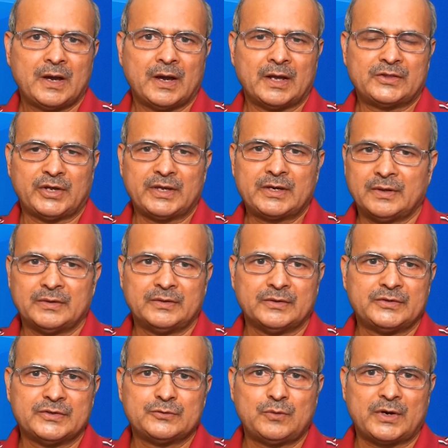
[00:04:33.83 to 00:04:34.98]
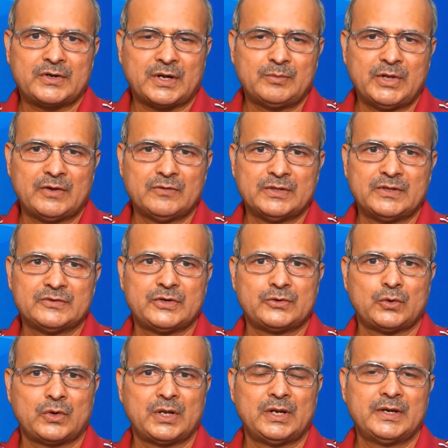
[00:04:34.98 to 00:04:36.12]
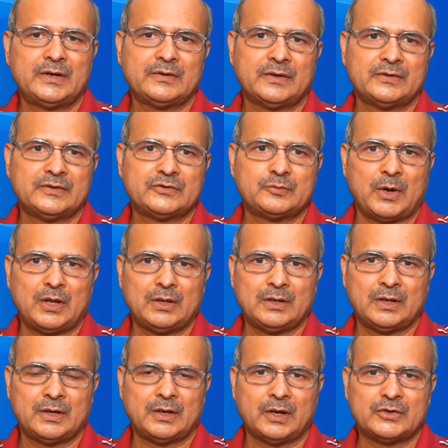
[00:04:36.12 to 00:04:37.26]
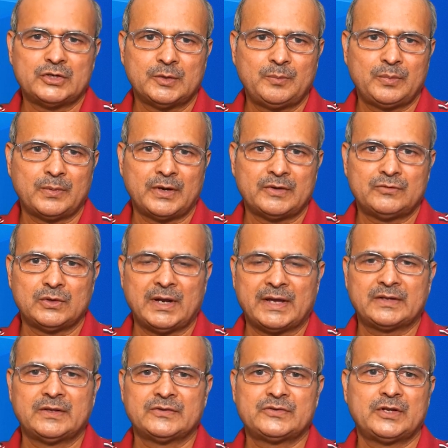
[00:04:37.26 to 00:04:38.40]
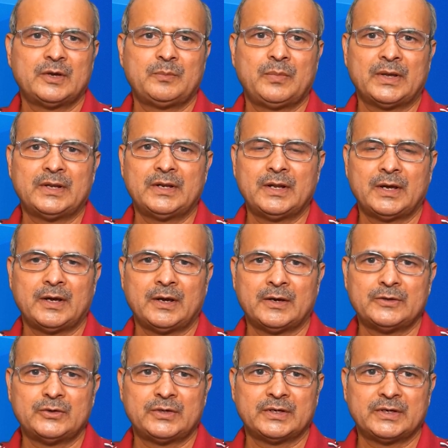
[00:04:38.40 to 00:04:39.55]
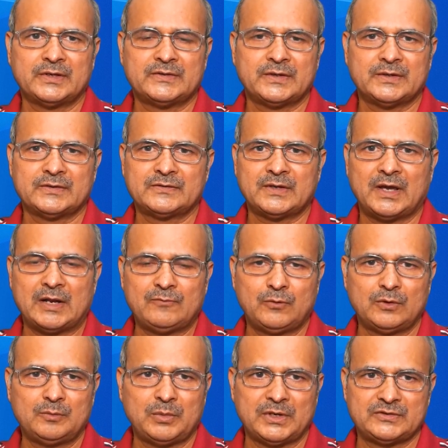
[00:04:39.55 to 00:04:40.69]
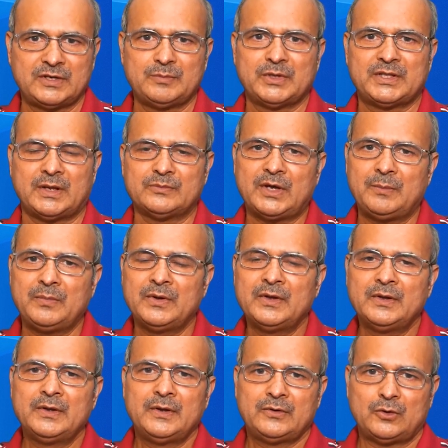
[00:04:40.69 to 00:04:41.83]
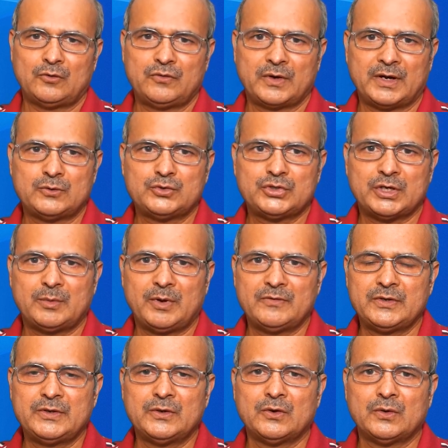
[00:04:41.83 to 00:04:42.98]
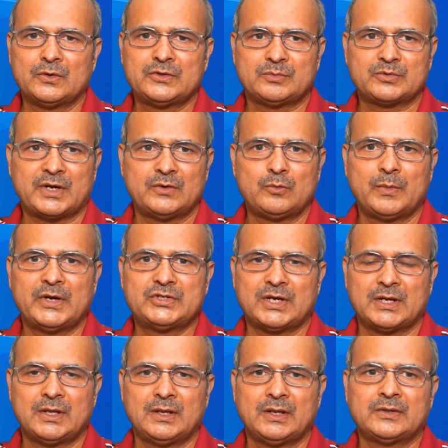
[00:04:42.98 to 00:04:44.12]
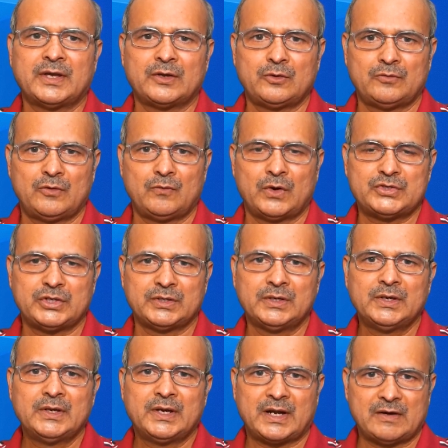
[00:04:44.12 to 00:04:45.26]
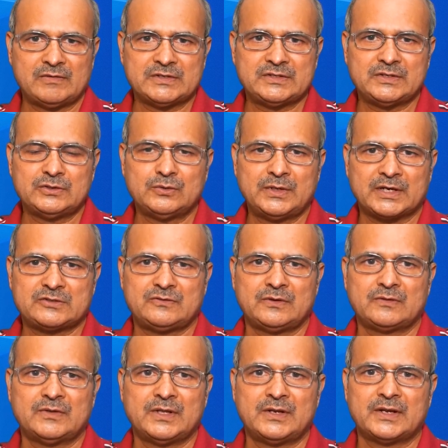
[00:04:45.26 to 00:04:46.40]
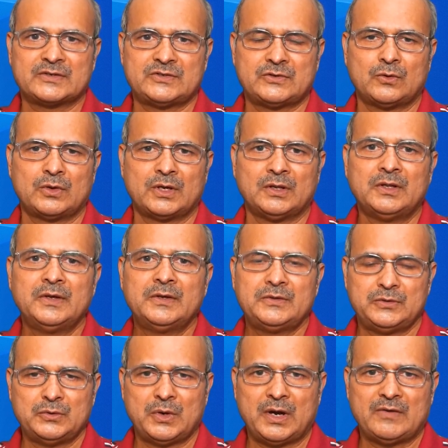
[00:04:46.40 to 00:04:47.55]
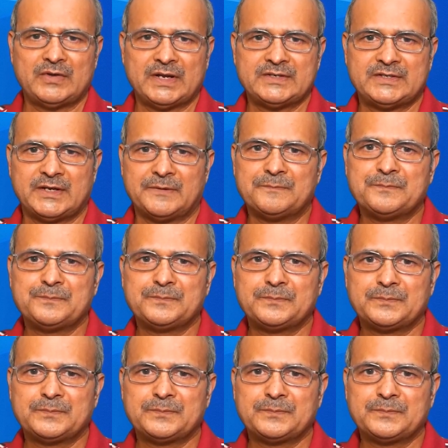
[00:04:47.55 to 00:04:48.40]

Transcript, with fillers: I think uh, this is what I'm done with this tutorial here, uh, the small uh, uh tip. if you like this tip and uh, uh, you think it is helpful, please give me a thumbs up. Don't forget to share my video, subscribe to my channel. Thank you for watching, and I will see you next week with the next tutorial. You have a nice day.